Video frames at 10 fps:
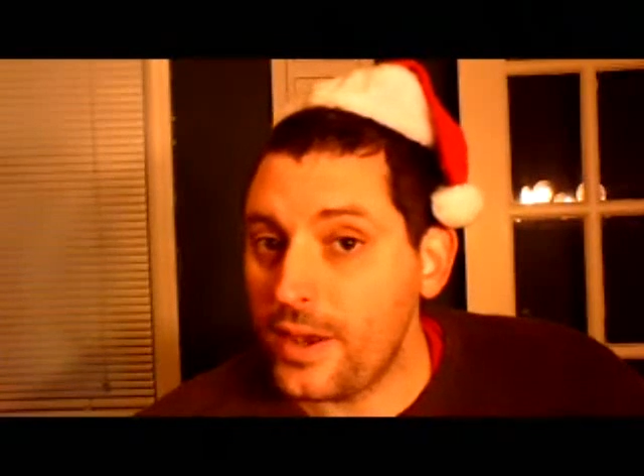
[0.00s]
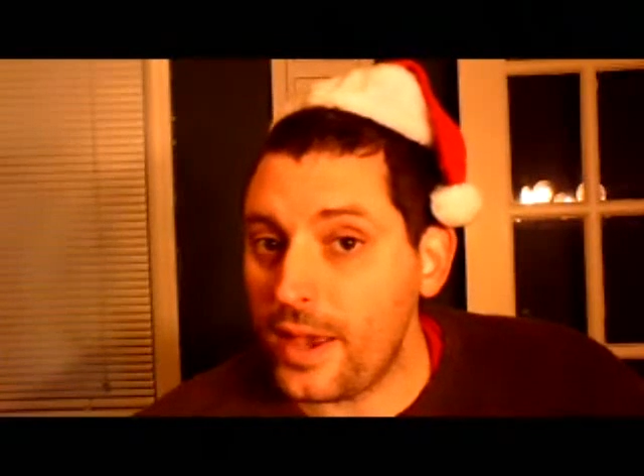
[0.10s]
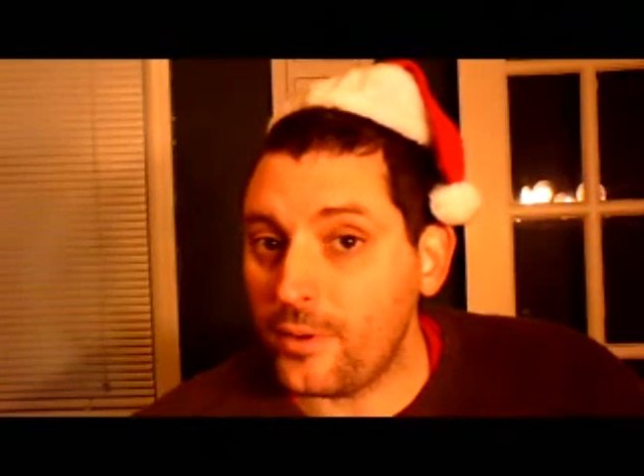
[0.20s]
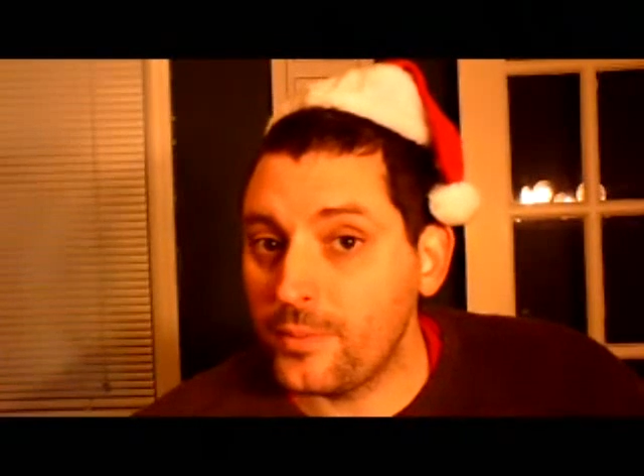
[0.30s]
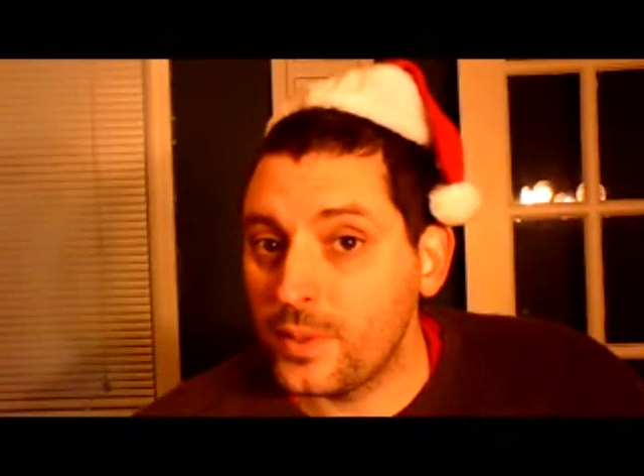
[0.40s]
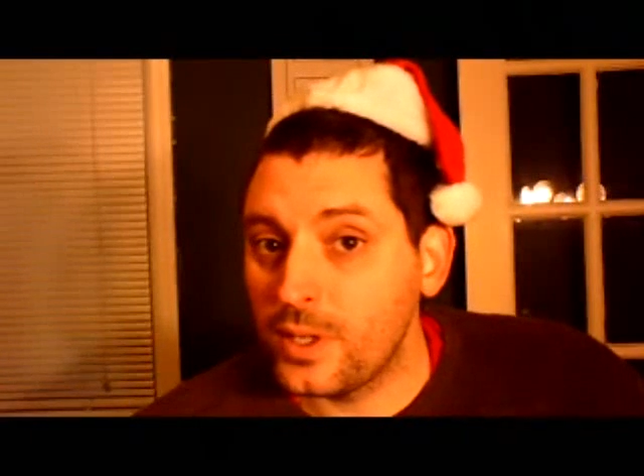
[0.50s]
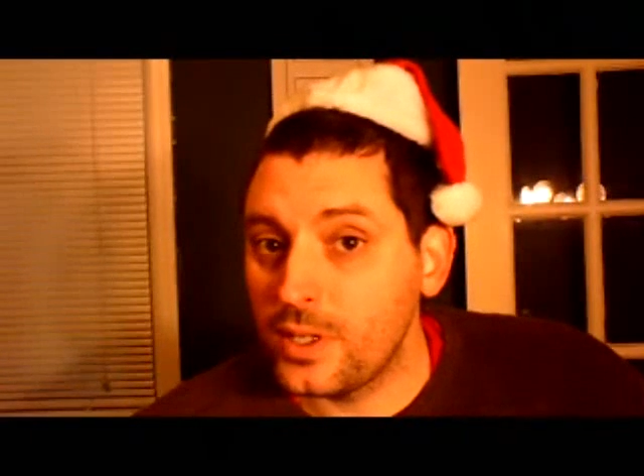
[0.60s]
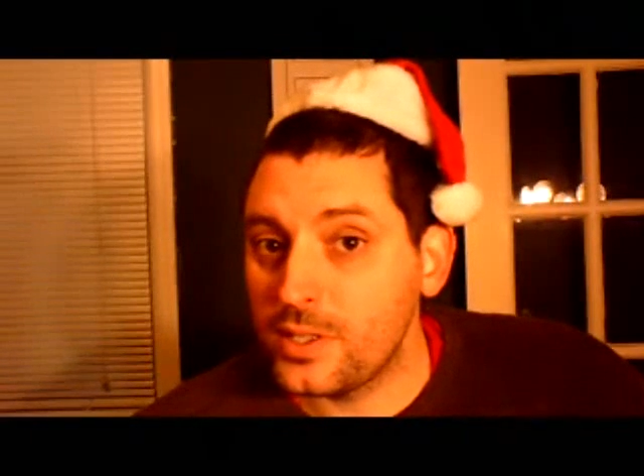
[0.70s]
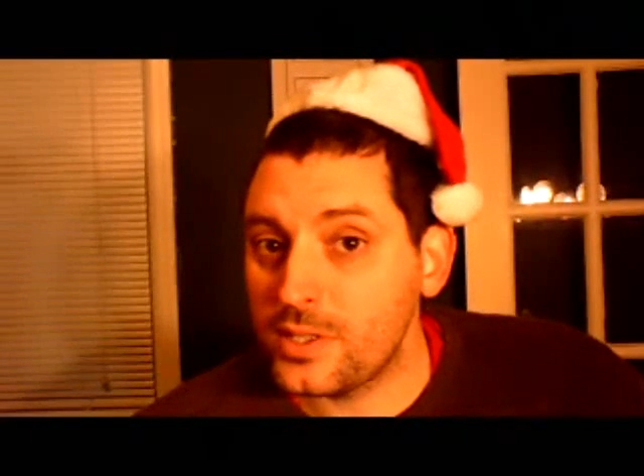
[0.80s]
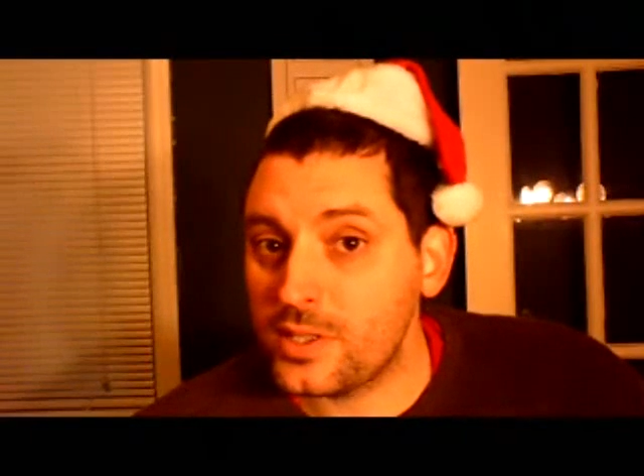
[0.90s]
Now,
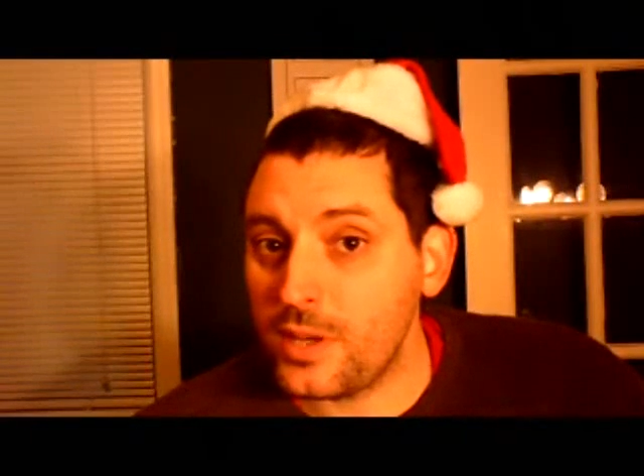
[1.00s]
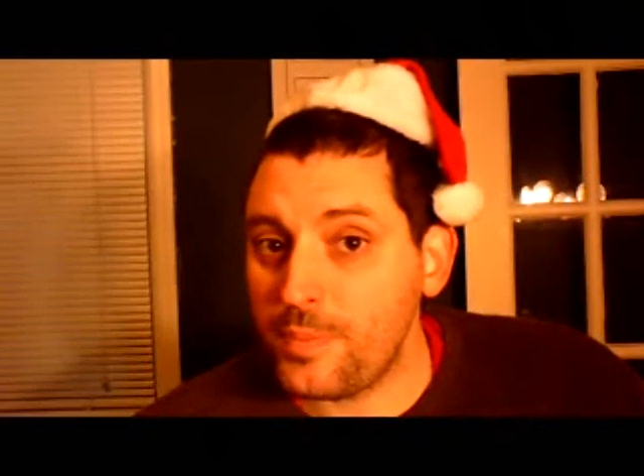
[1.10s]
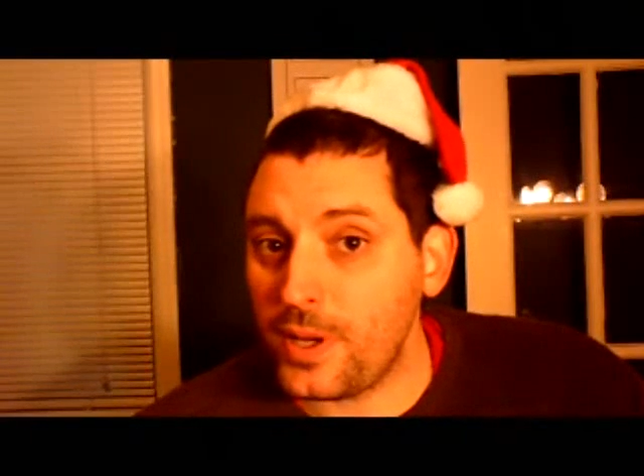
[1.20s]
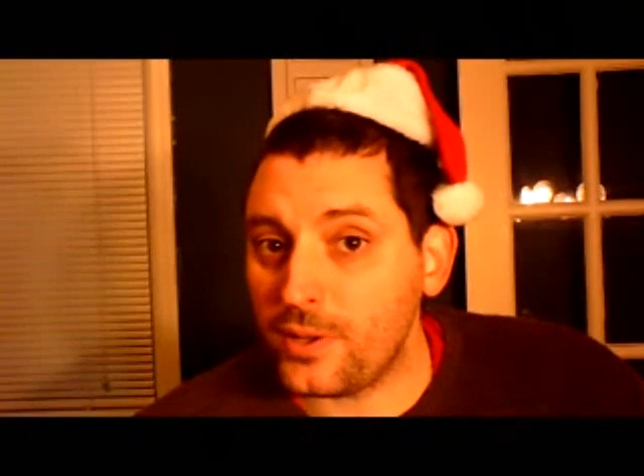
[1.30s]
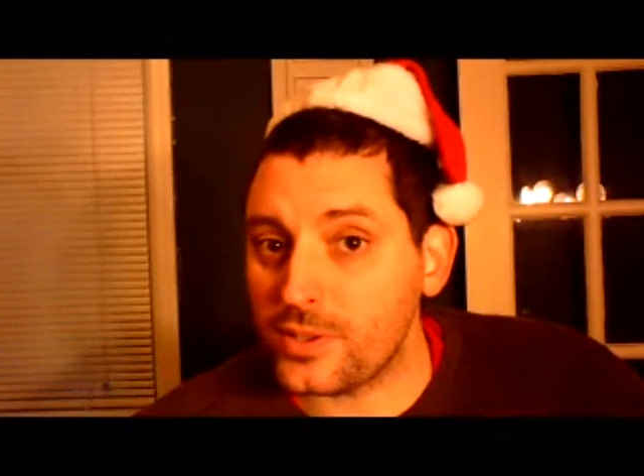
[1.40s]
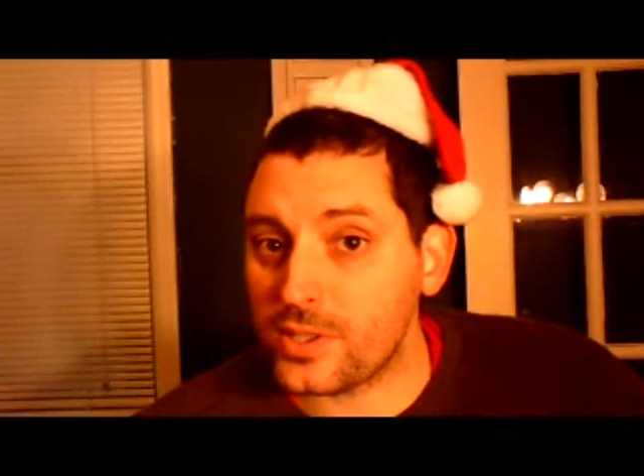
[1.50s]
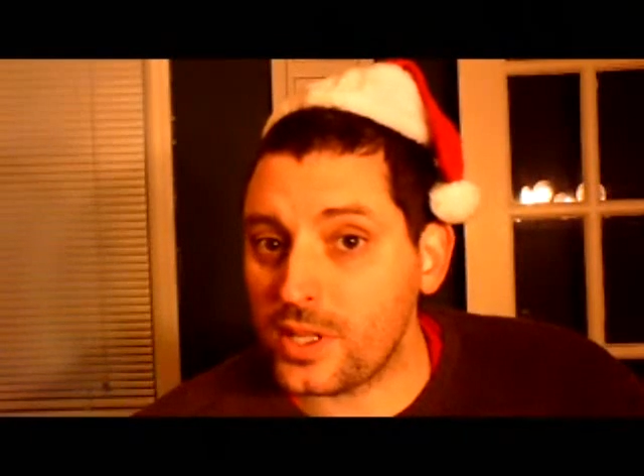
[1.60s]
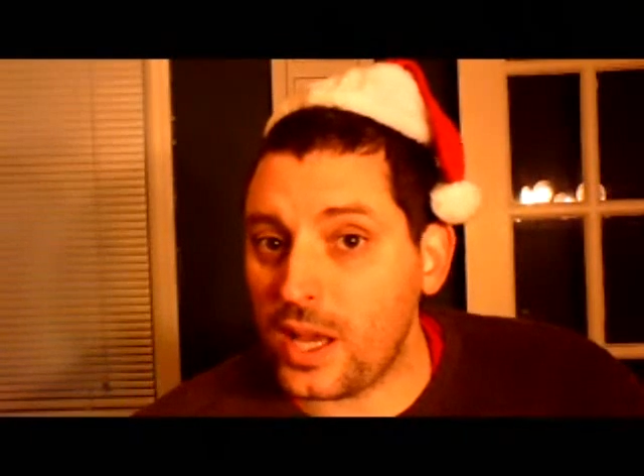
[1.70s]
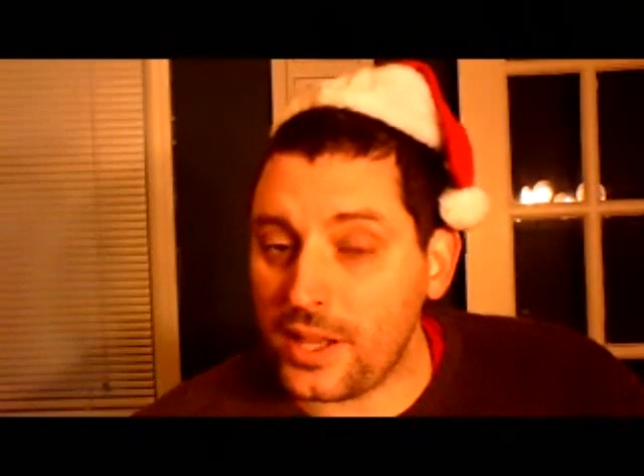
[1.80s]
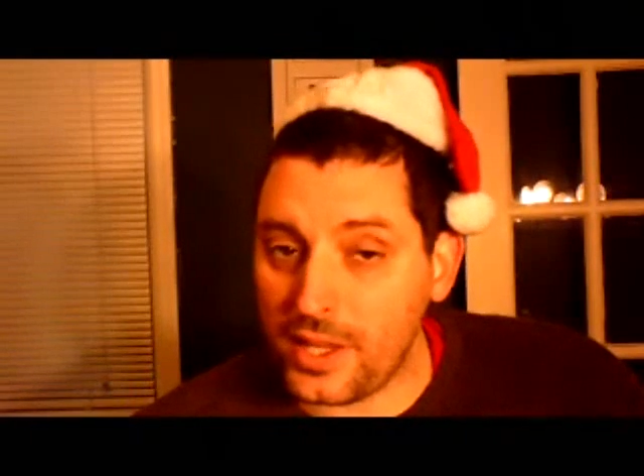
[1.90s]

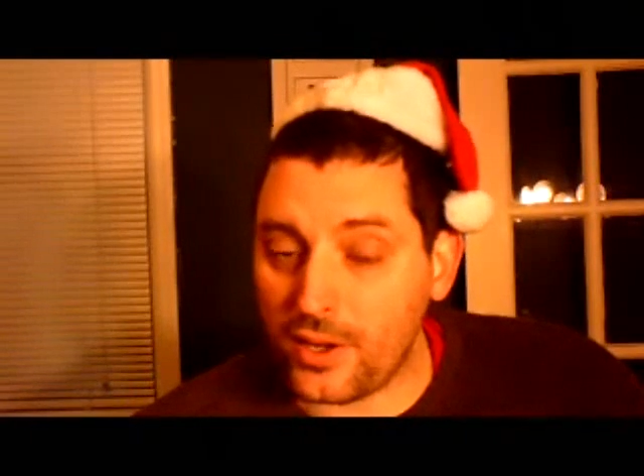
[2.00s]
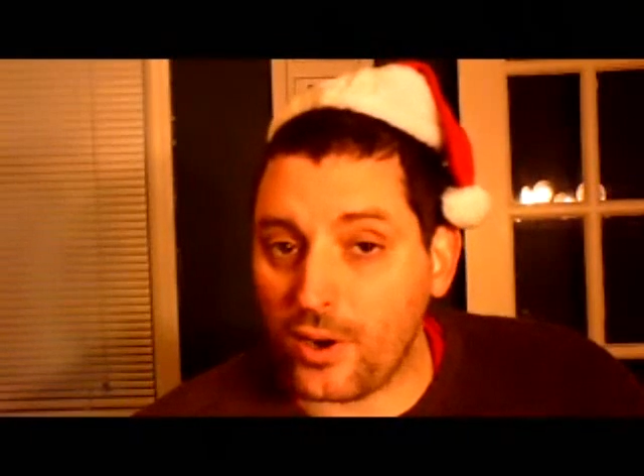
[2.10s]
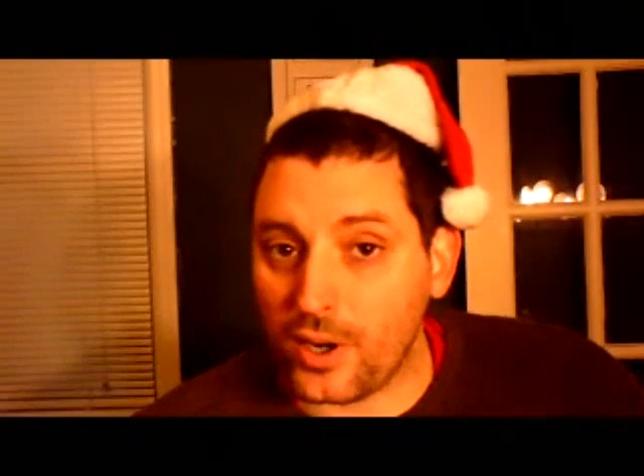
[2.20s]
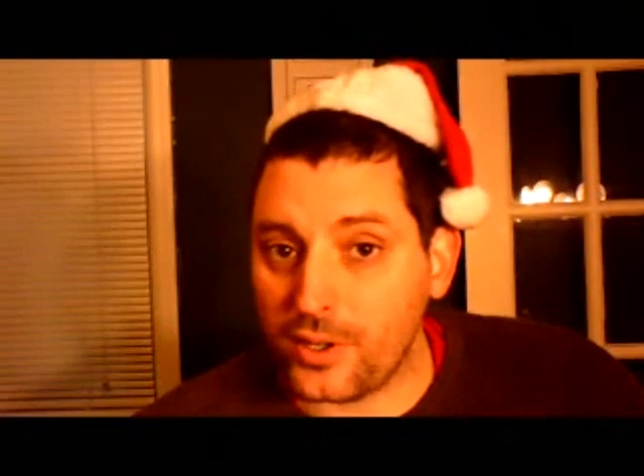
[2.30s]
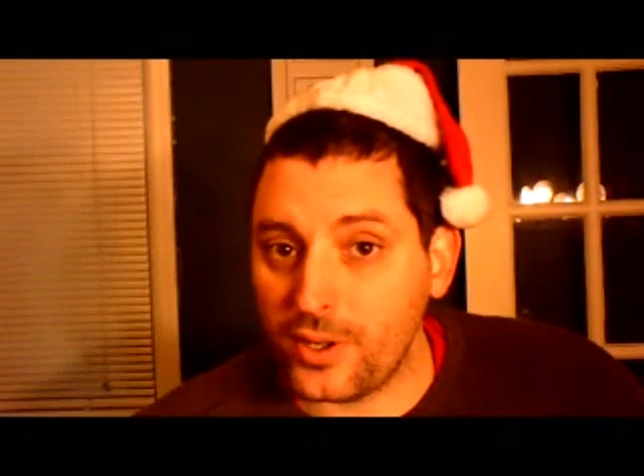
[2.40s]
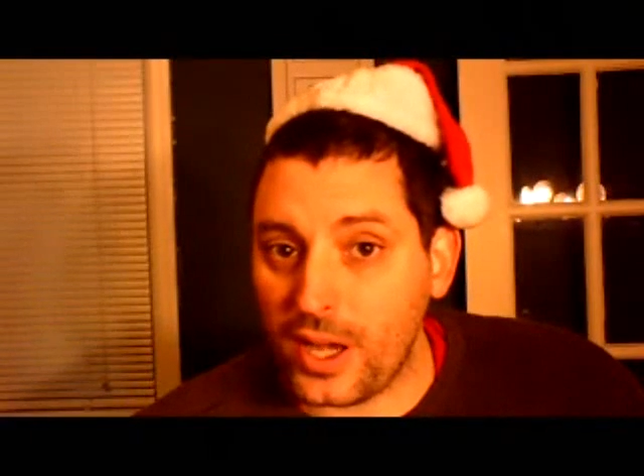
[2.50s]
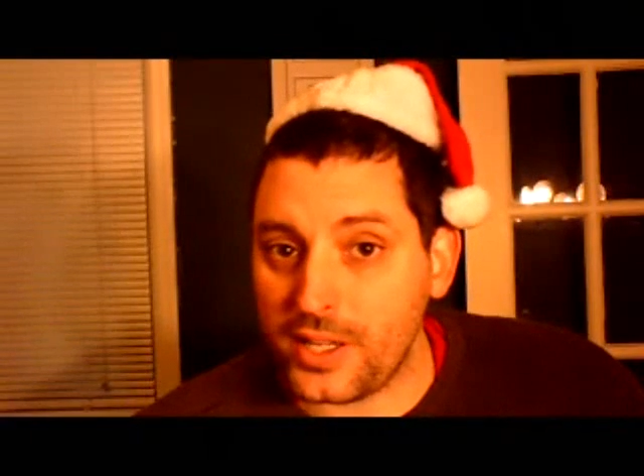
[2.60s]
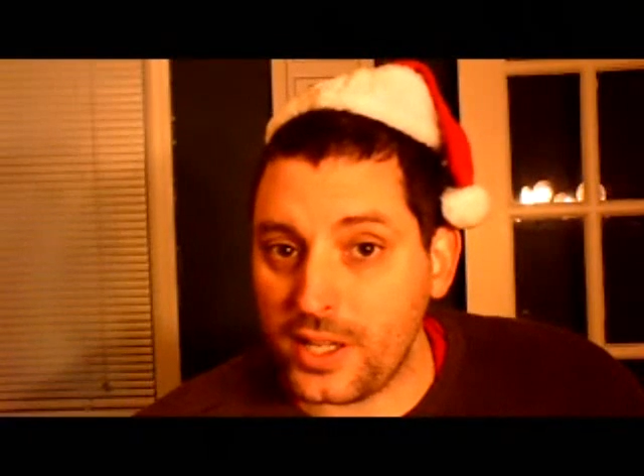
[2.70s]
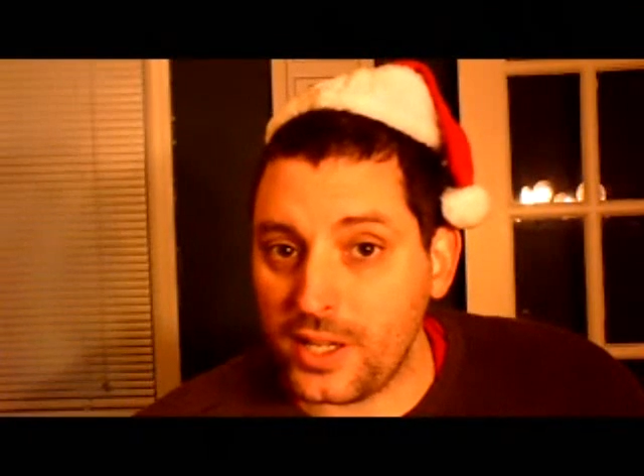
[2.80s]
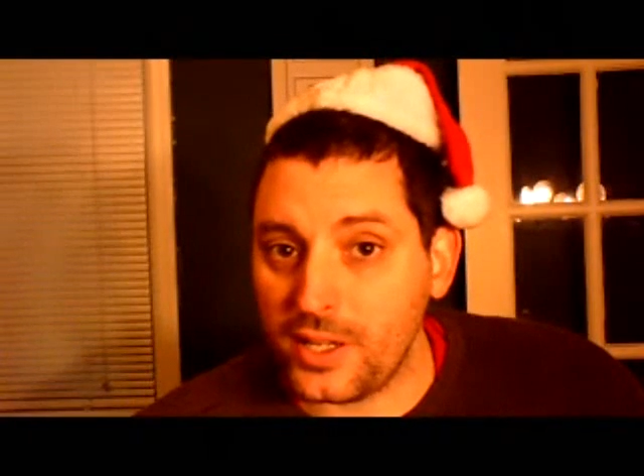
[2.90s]
seatbelts I think are a good
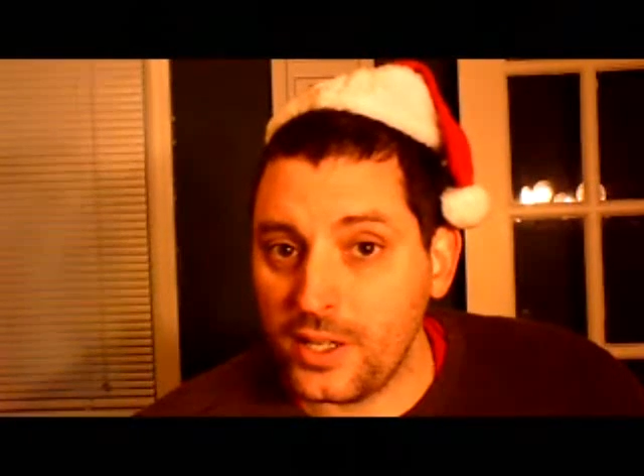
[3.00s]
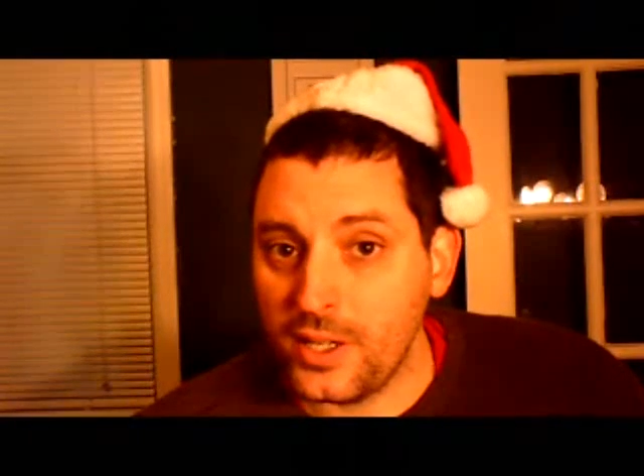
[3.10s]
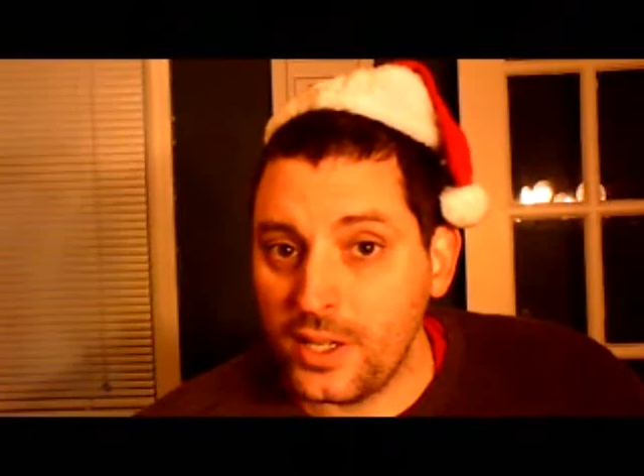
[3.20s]
idea.